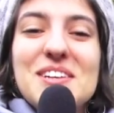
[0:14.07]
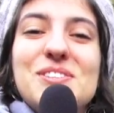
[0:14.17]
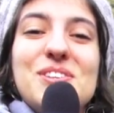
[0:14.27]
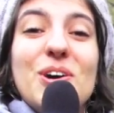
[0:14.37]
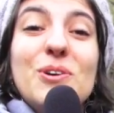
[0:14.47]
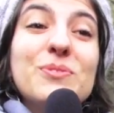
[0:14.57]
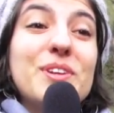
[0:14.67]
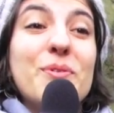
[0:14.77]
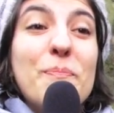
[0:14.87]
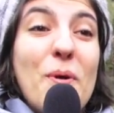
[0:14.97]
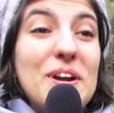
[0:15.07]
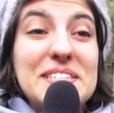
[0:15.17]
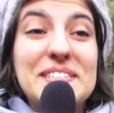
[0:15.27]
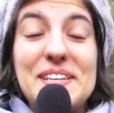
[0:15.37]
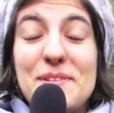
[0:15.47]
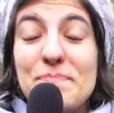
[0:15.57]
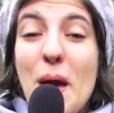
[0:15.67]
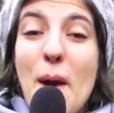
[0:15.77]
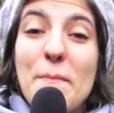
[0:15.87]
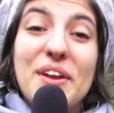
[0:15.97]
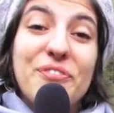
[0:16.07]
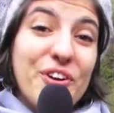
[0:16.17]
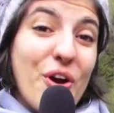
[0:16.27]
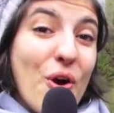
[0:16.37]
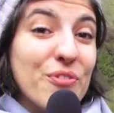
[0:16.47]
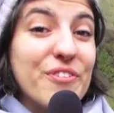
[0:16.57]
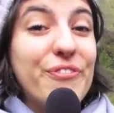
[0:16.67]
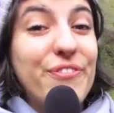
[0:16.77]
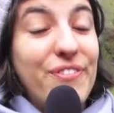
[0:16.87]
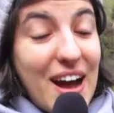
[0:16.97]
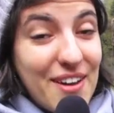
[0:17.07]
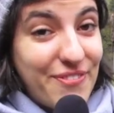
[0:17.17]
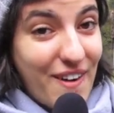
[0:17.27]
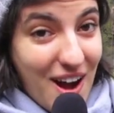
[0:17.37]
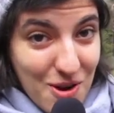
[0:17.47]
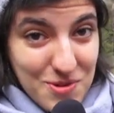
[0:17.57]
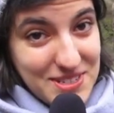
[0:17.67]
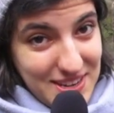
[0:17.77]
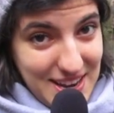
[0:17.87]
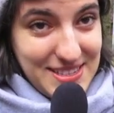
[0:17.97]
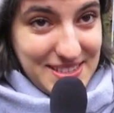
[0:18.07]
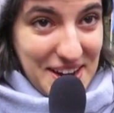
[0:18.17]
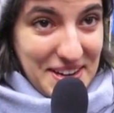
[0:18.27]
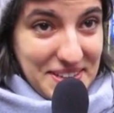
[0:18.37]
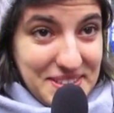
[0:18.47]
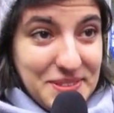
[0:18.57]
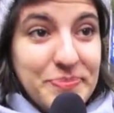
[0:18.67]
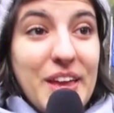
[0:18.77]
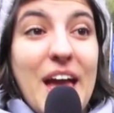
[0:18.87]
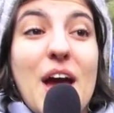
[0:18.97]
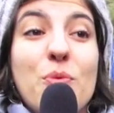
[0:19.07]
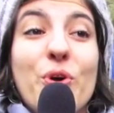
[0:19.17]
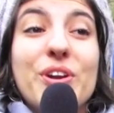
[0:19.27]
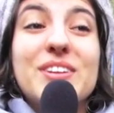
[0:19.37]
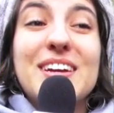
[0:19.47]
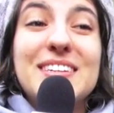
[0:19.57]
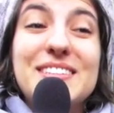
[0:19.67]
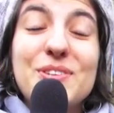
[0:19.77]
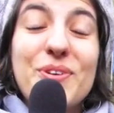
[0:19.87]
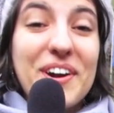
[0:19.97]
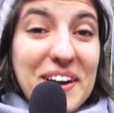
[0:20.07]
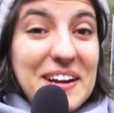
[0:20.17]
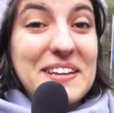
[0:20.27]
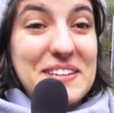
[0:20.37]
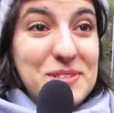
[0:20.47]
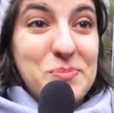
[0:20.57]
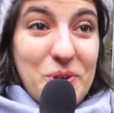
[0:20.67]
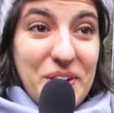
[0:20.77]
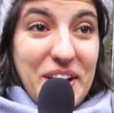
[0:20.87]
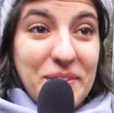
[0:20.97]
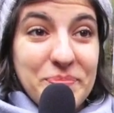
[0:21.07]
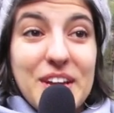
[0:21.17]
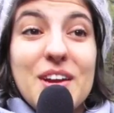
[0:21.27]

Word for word: So, the reporting team met for over five hours last night and worked until early this morning,